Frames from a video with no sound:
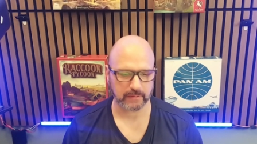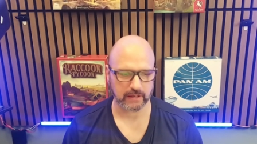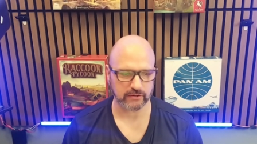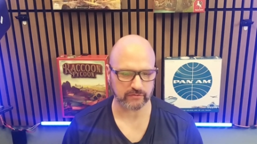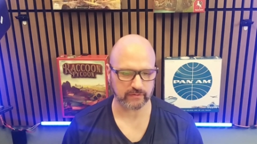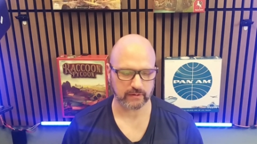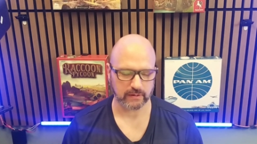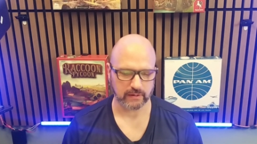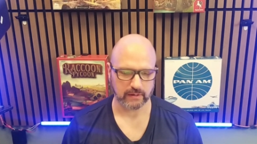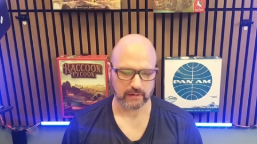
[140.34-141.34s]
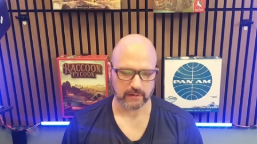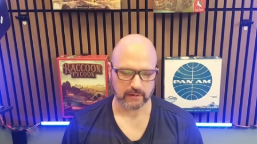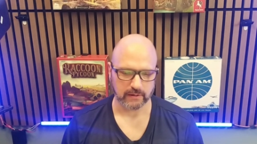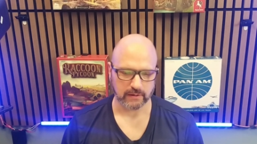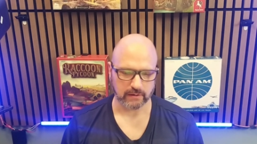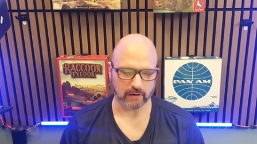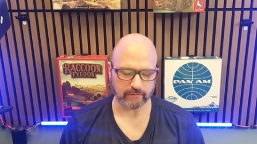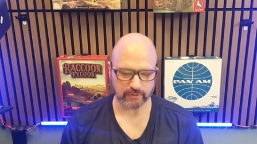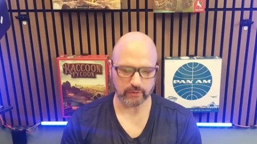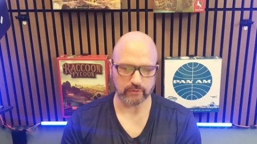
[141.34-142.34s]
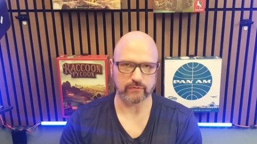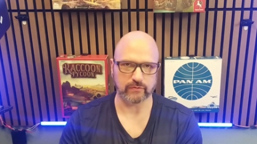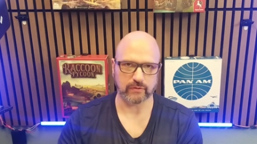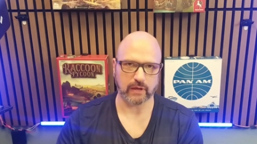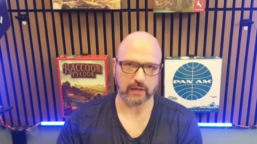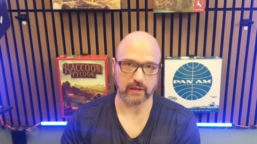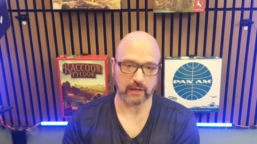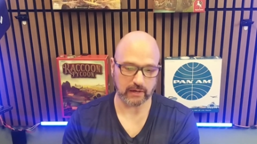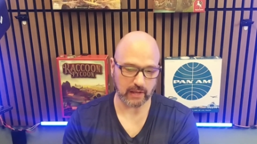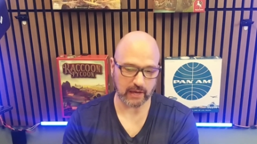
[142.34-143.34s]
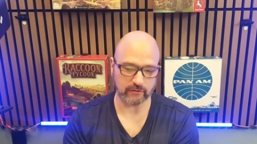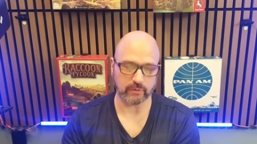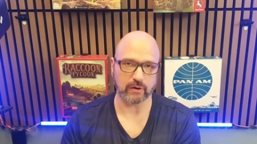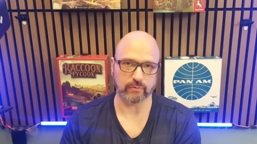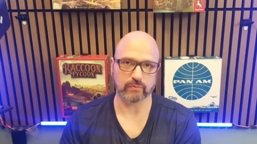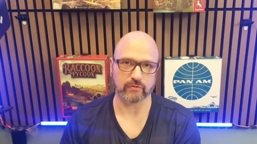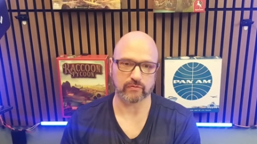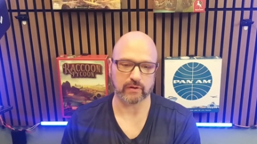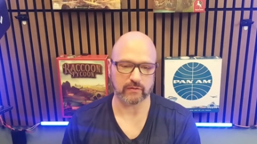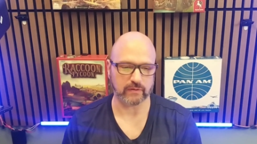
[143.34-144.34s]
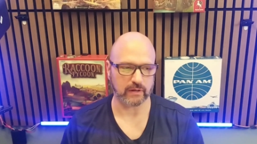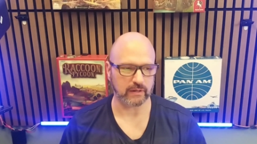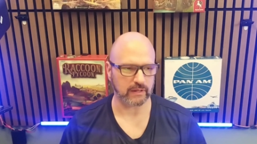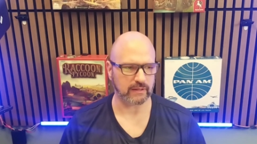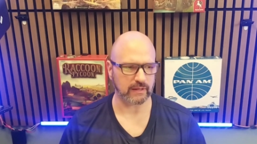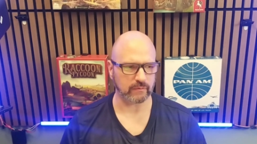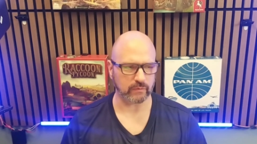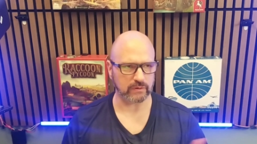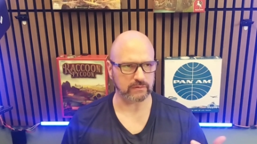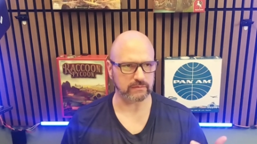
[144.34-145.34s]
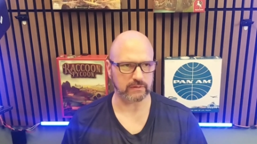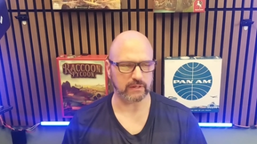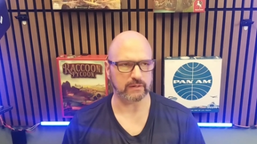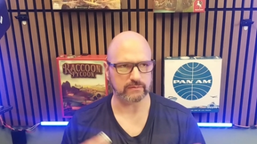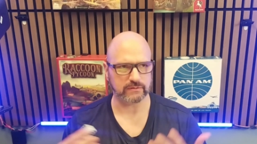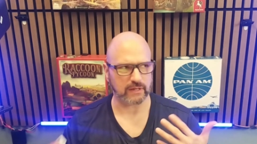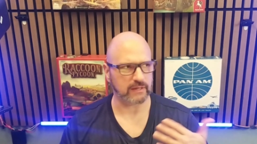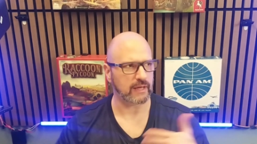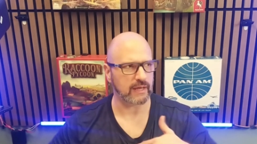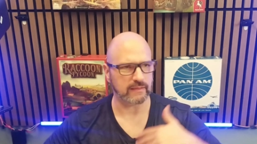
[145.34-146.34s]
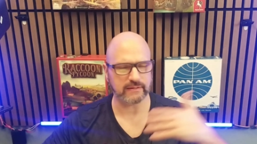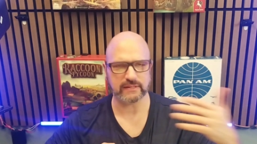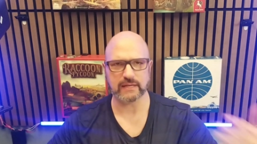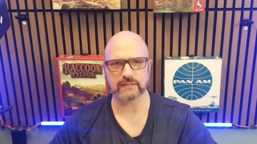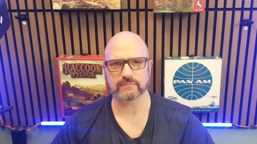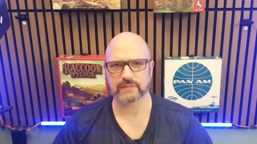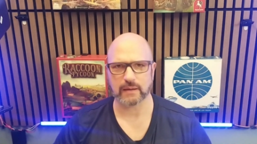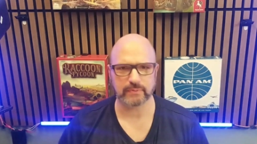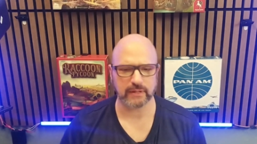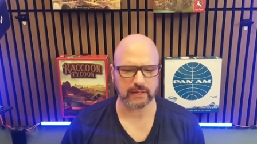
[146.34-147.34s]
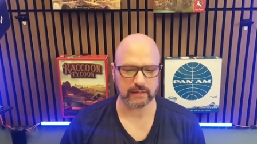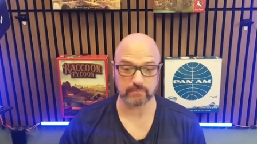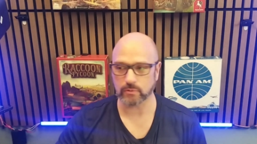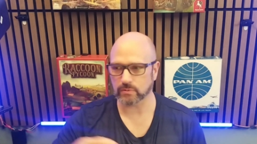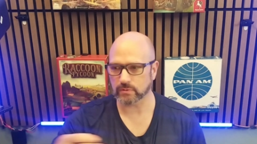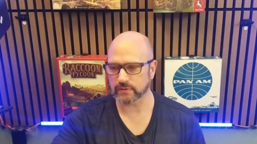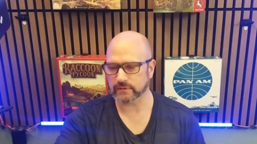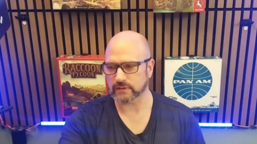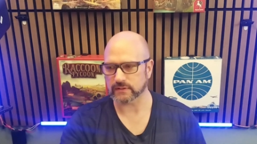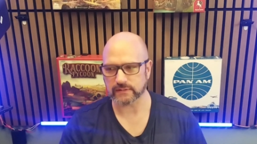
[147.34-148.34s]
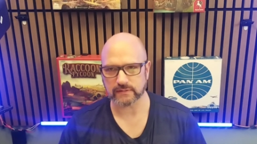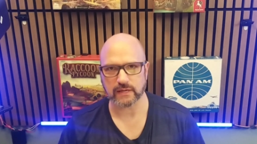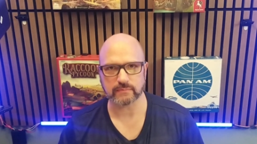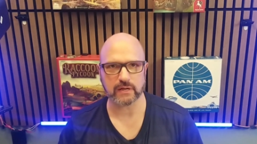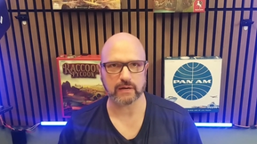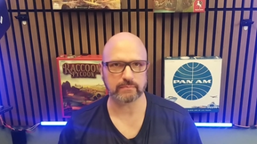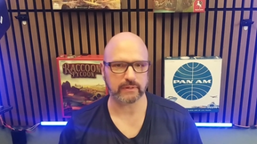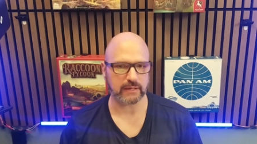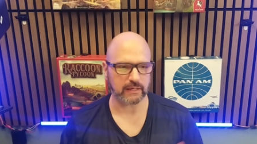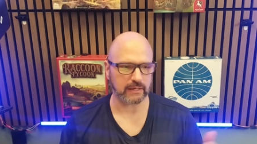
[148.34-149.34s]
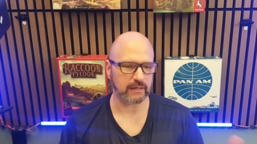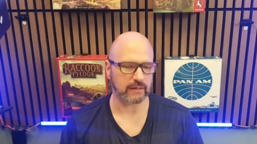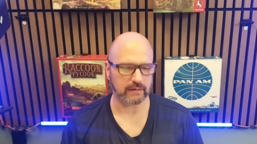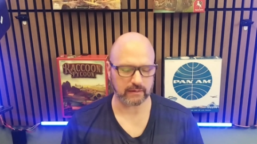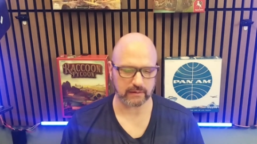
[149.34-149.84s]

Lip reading: just of those as we go through the season. And then at the end we'll, you know, say, hey, these games got played more than these games got played.